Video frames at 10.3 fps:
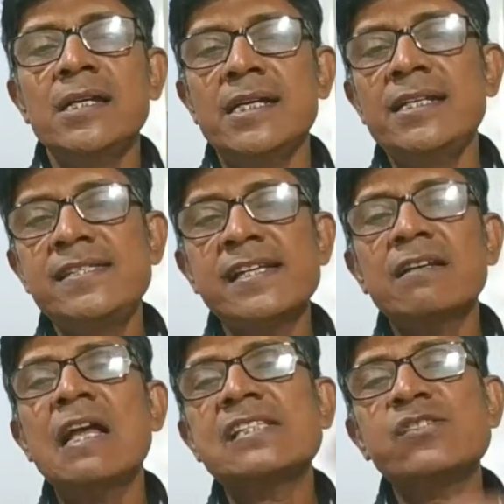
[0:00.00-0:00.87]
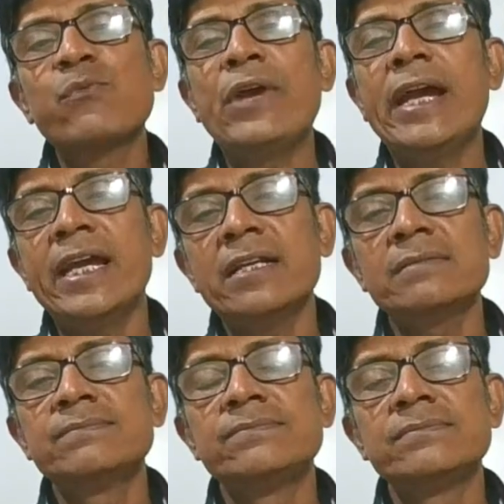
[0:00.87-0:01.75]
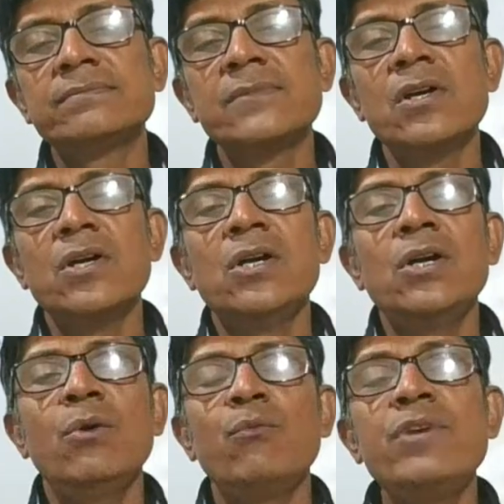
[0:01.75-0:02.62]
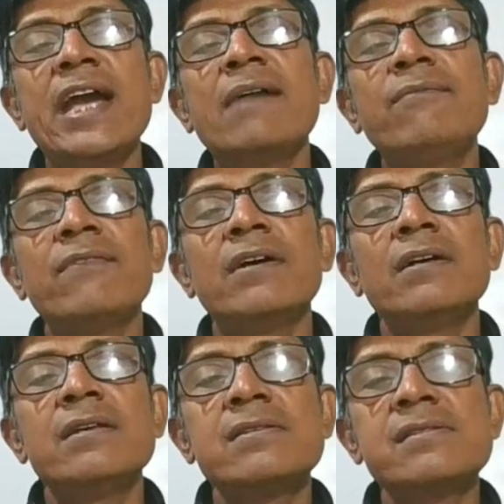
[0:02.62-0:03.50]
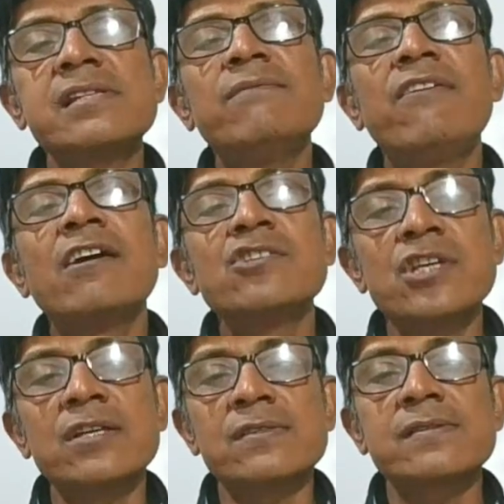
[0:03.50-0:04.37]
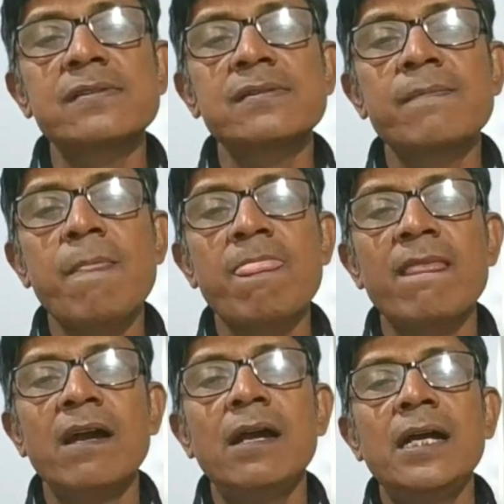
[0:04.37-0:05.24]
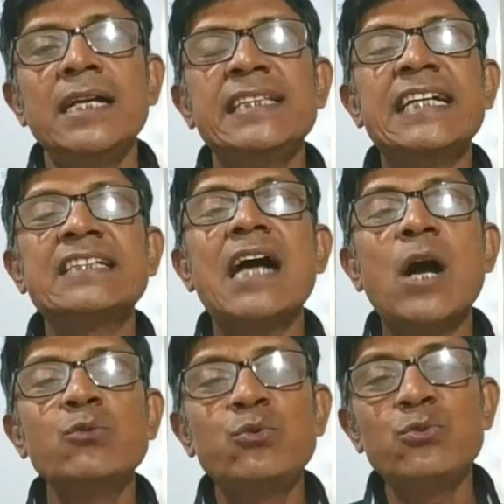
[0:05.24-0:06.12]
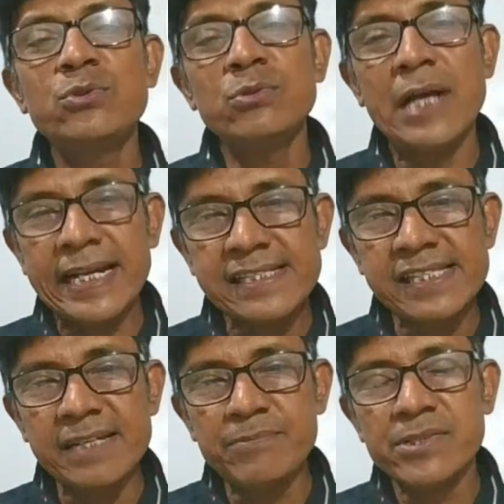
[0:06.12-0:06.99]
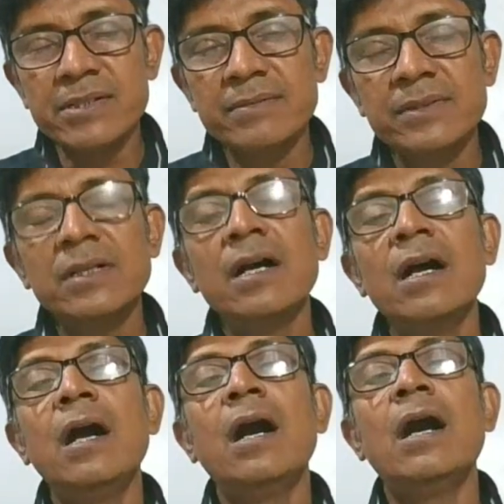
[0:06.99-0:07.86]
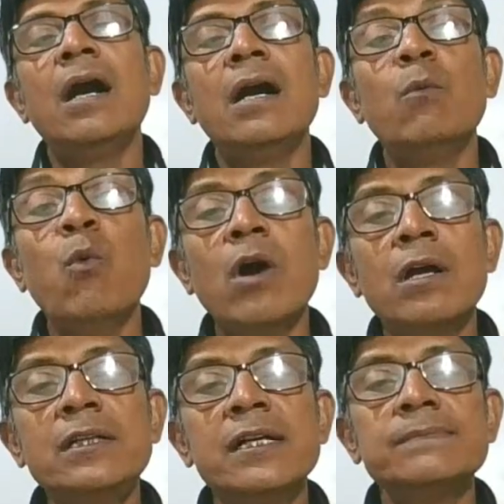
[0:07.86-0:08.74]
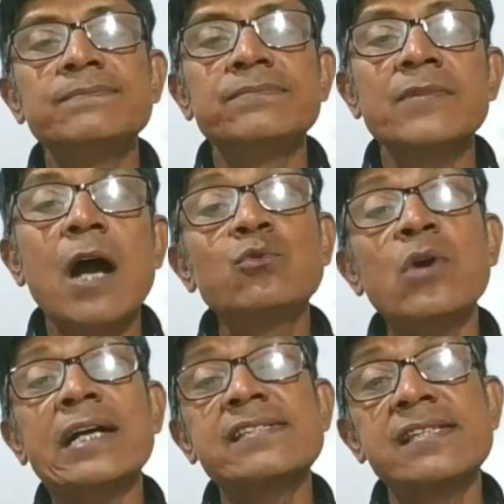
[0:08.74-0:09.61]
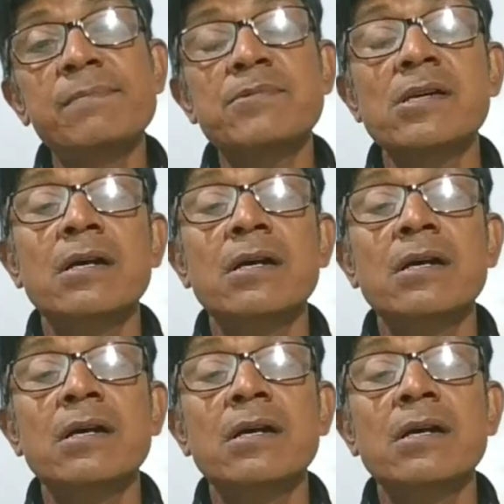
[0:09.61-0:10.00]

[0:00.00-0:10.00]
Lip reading: it is a class where we have some functions that how to accept a word, how to accept